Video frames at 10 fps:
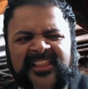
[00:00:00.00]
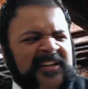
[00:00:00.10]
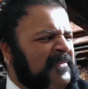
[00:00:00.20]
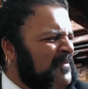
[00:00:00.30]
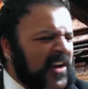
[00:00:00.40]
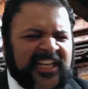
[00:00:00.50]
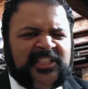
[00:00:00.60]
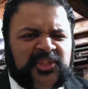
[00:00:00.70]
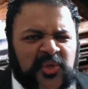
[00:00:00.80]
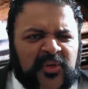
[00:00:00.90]
That
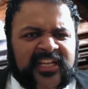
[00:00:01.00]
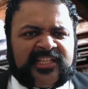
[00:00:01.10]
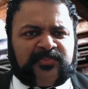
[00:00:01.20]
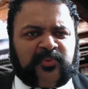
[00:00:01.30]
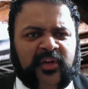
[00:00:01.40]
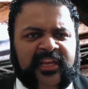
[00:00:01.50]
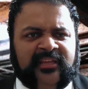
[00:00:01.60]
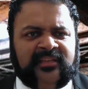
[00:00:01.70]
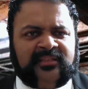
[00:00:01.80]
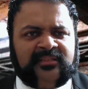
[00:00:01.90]
fucking shooting
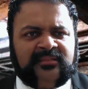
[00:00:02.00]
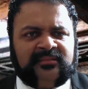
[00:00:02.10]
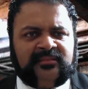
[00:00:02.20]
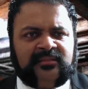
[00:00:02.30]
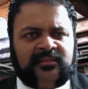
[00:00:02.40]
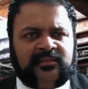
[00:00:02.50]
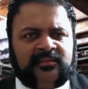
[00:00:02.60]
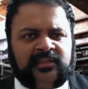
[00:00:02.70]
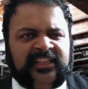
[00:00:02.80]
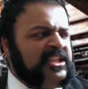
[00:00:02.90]
spree.
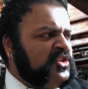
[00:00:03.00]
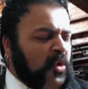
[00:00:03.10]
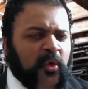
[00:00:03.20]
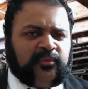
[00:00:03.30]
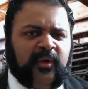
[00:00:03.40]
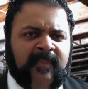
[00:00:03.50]
In the store,